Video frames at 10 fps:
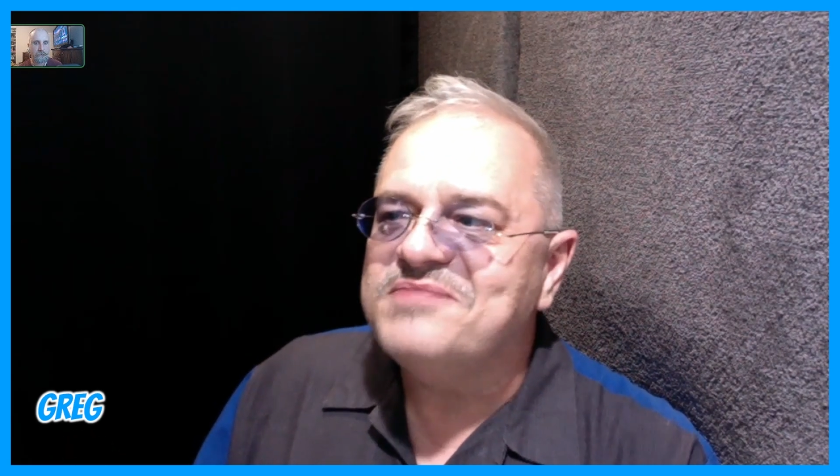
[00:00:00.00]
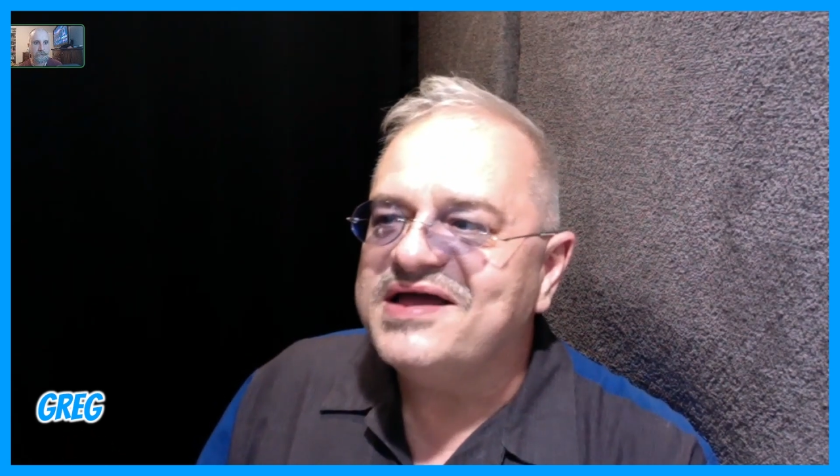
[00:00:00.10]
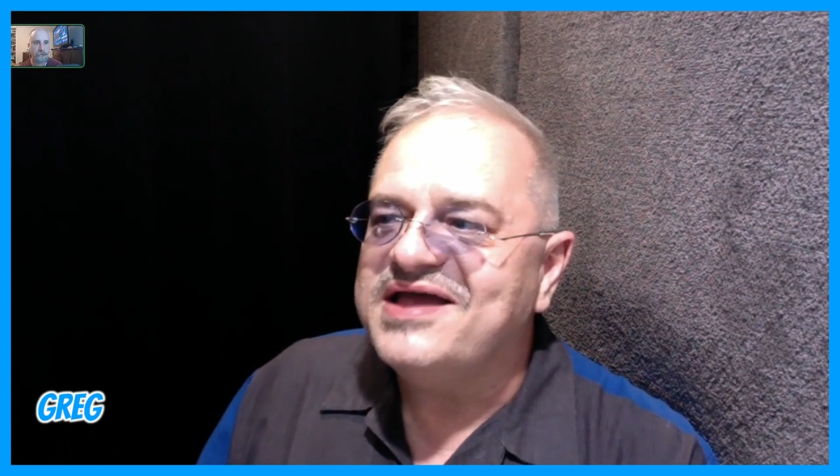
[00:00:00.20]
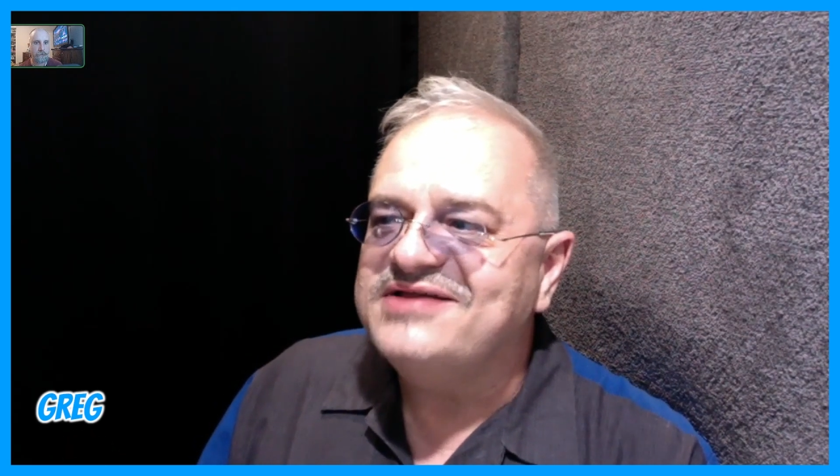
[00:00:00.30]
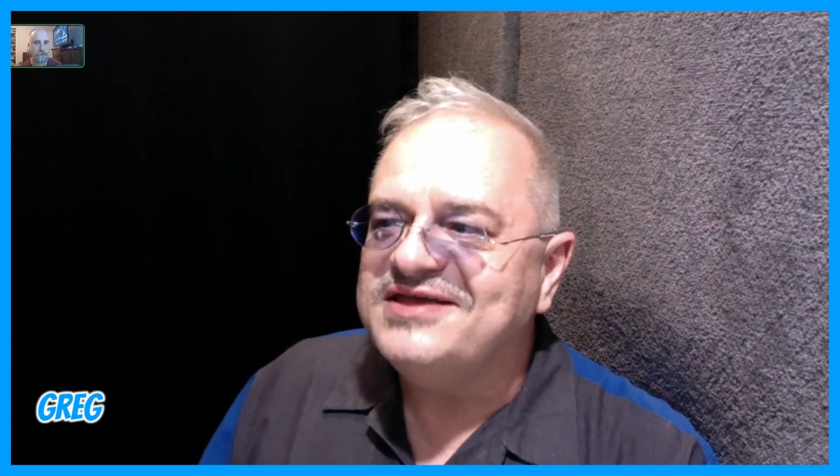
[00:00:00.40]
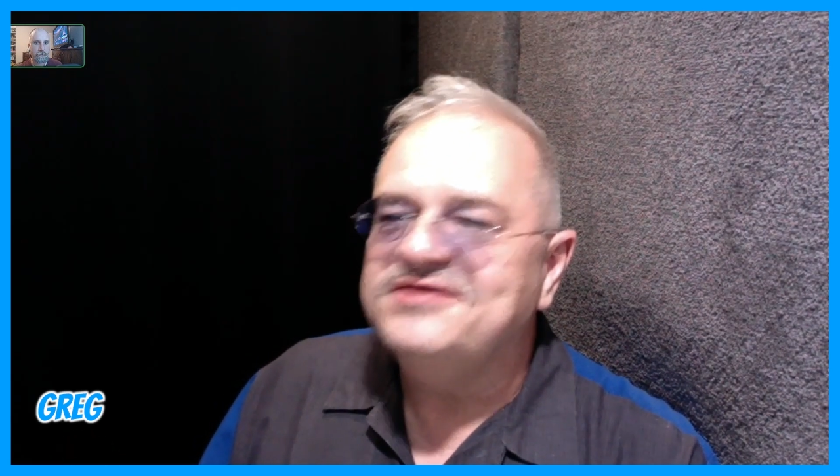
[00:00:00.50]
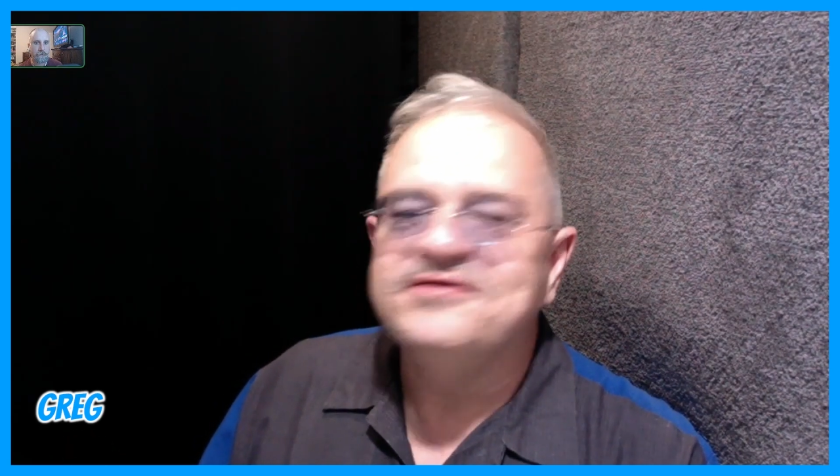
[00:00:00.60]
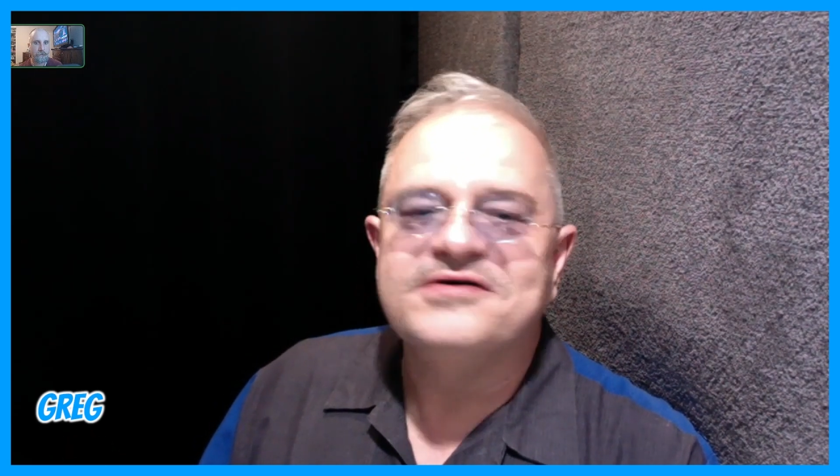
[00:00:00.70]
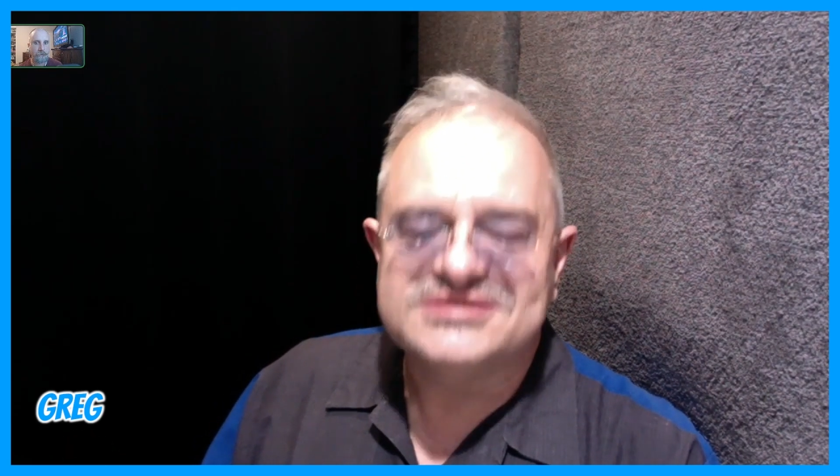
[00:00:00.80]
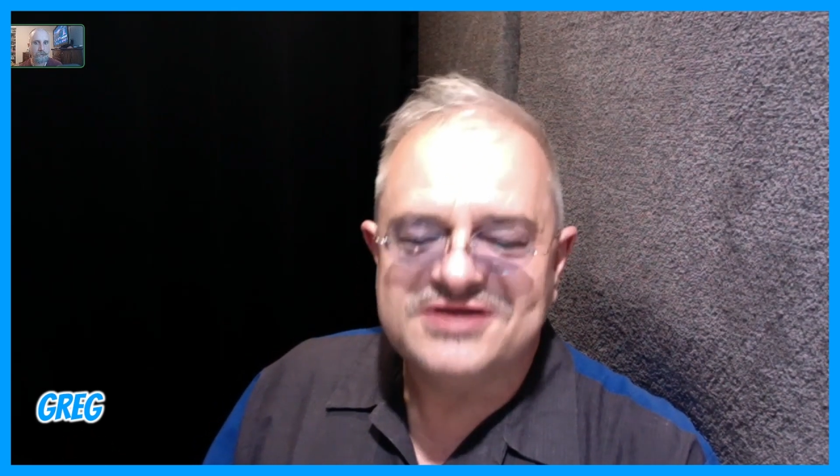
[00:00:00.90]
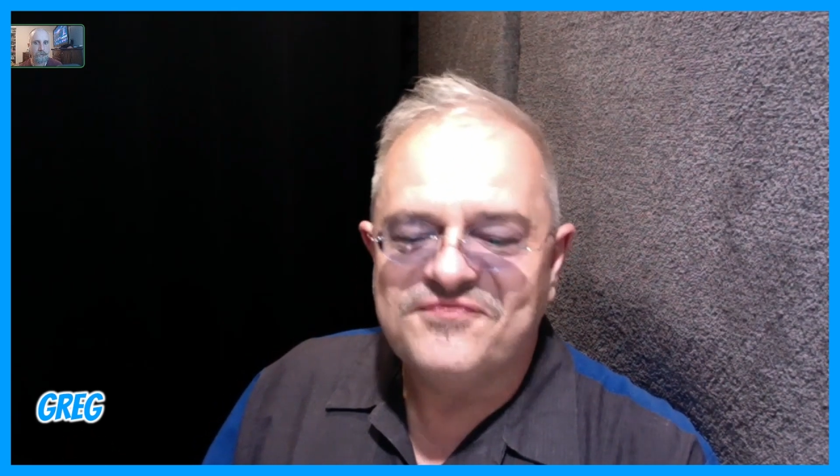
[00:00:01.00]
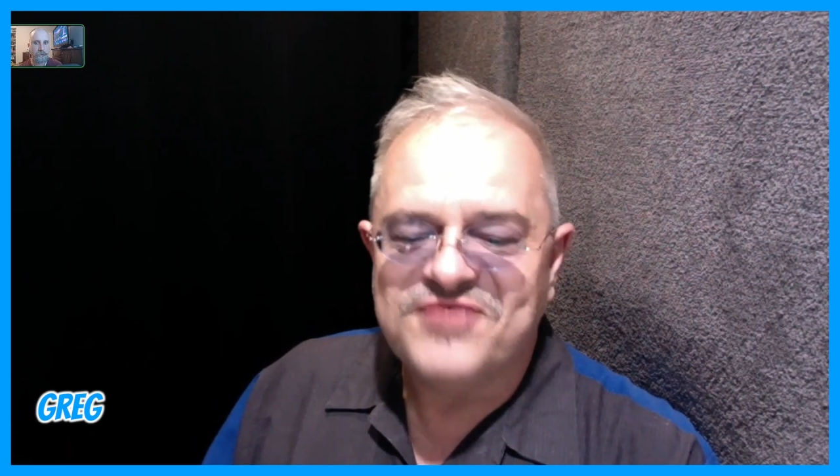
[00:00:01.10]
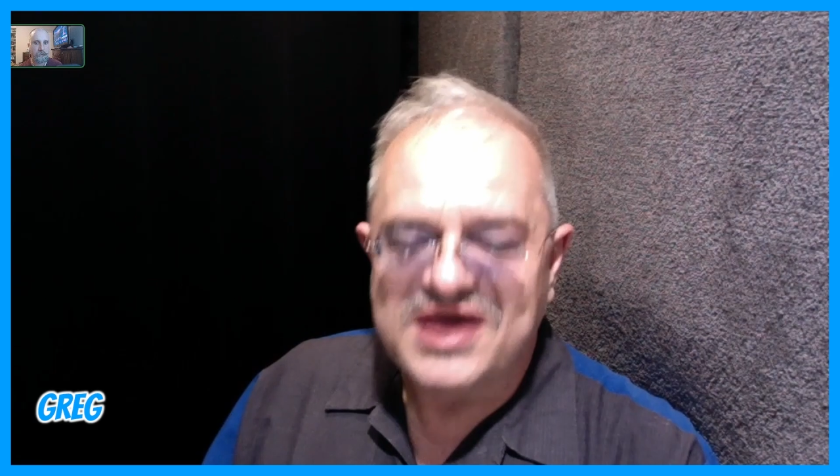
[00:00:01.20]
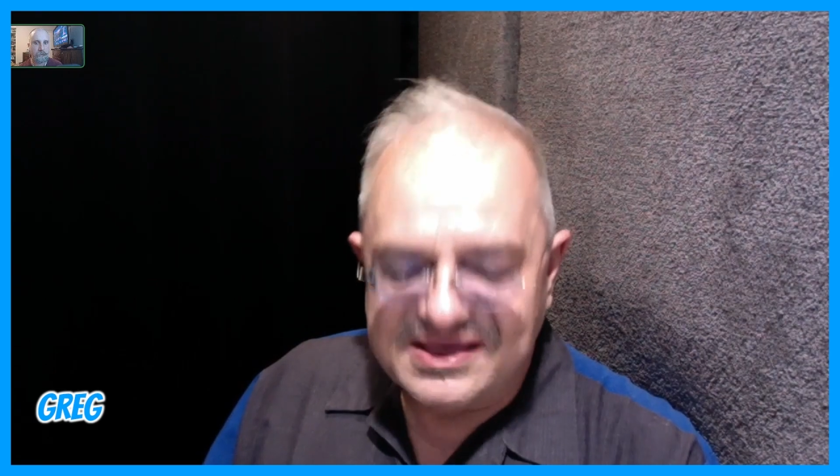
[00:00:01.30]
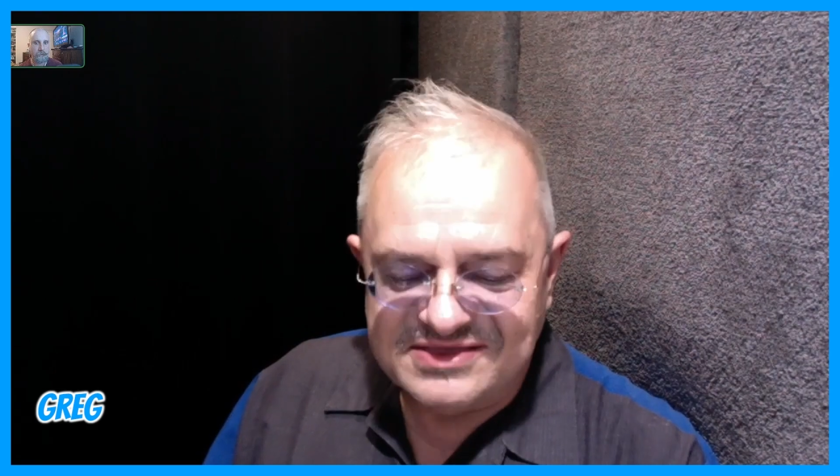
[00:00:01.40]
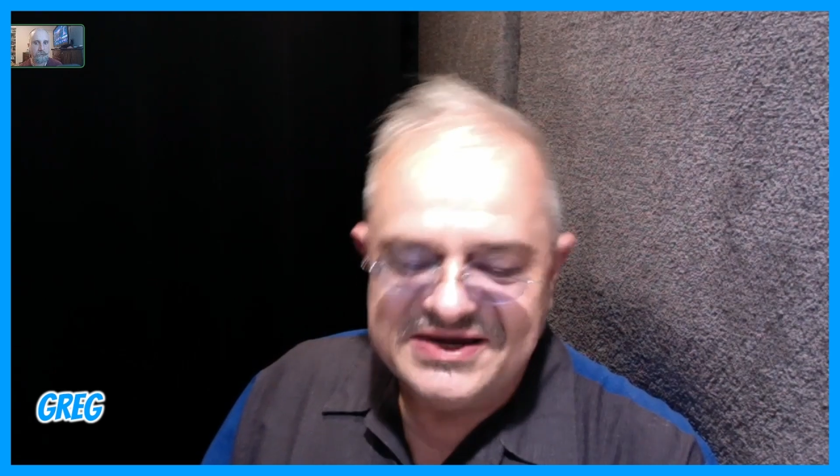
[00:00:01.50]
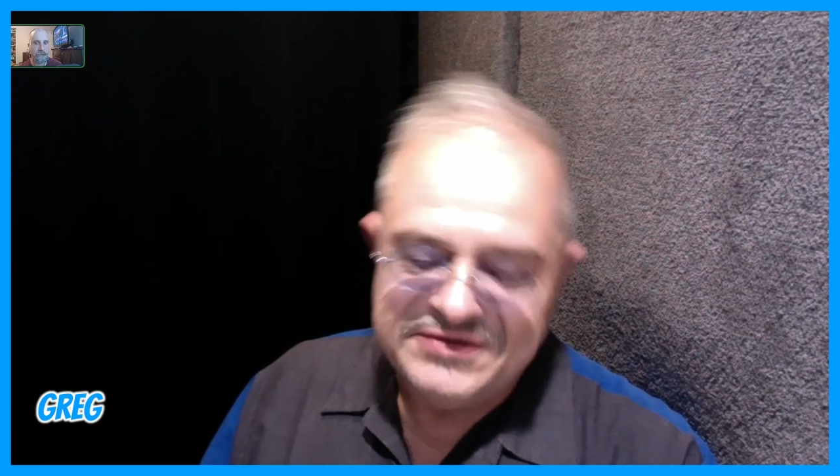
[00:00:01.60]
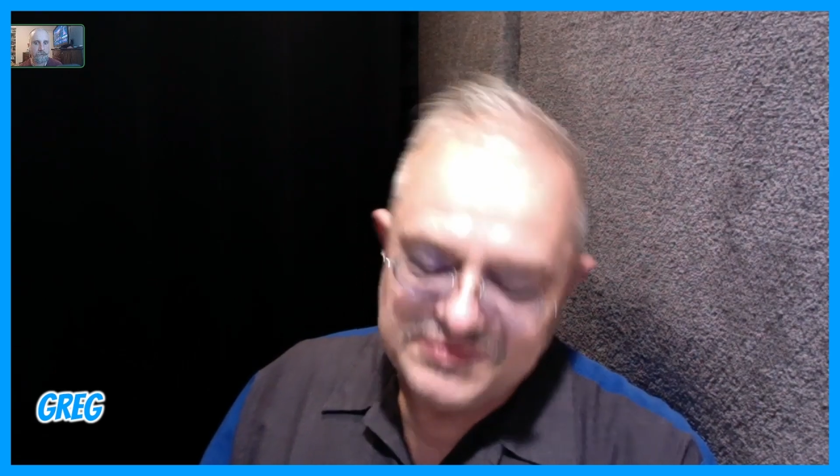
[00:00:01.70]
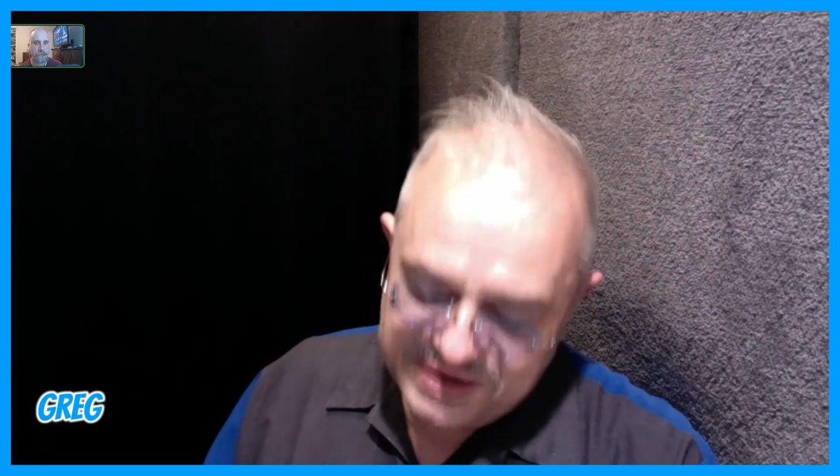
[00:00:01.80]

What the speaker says: I told my 18-year-old self that,